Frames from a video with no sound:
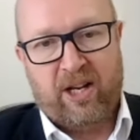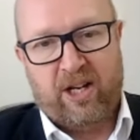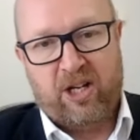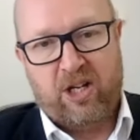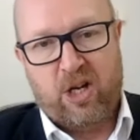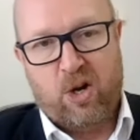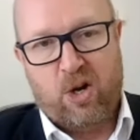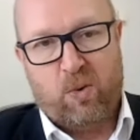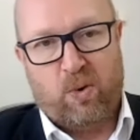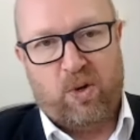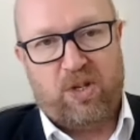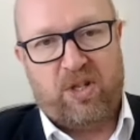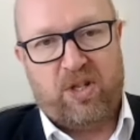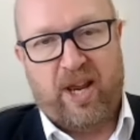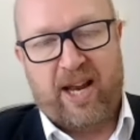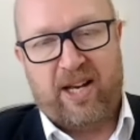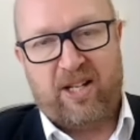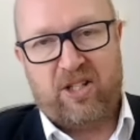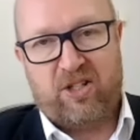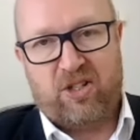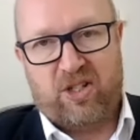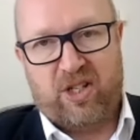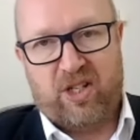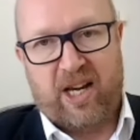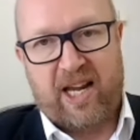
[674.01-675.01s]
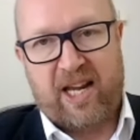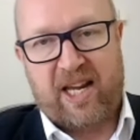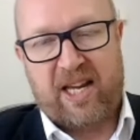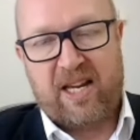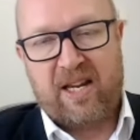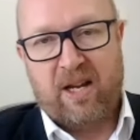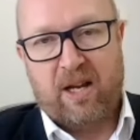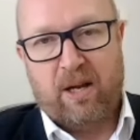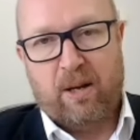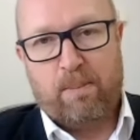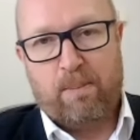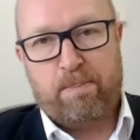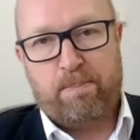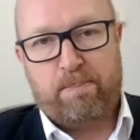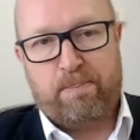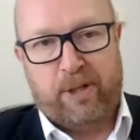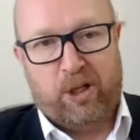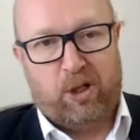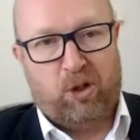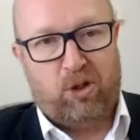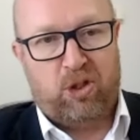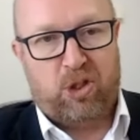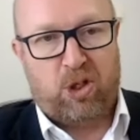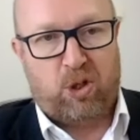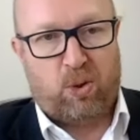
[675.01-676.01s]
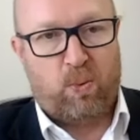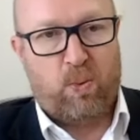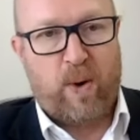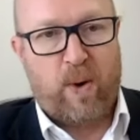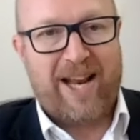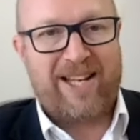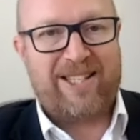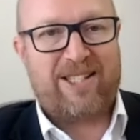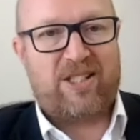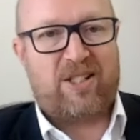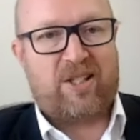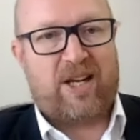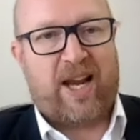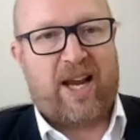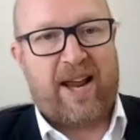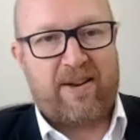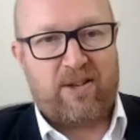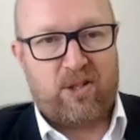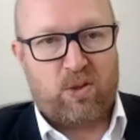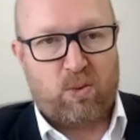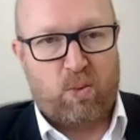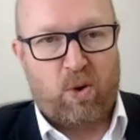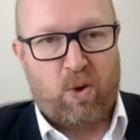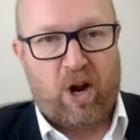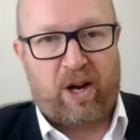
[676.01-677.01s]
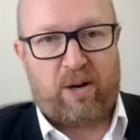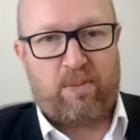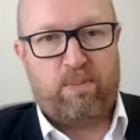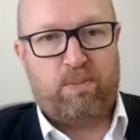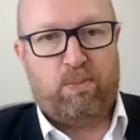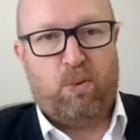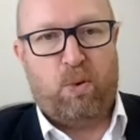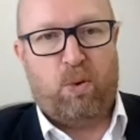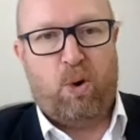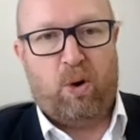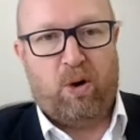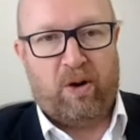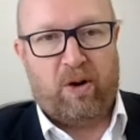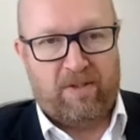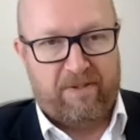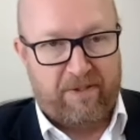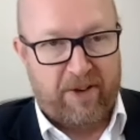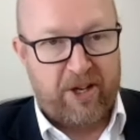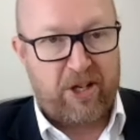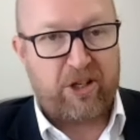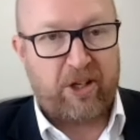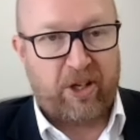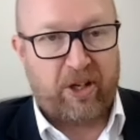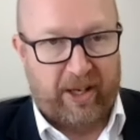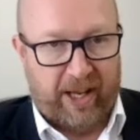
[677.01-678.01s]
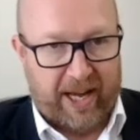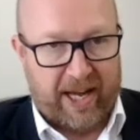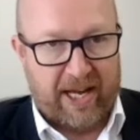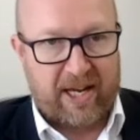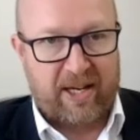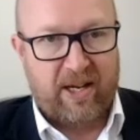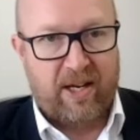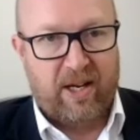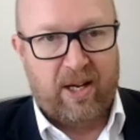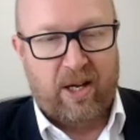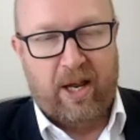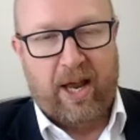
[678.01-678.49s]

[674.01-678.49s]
you would then see build to rent schemes work more efficiently.